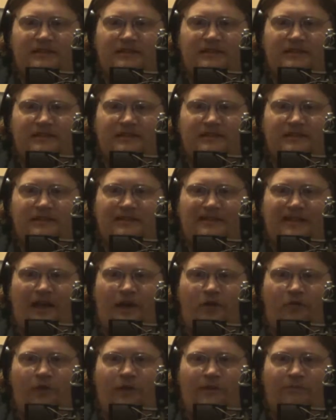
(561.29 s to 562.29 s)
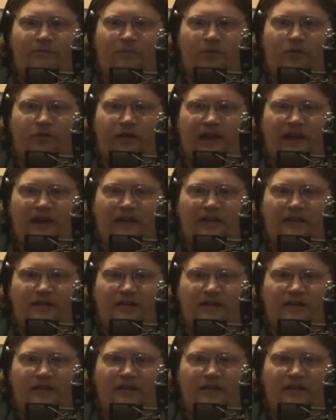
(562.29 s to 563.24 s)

is slow and boring and...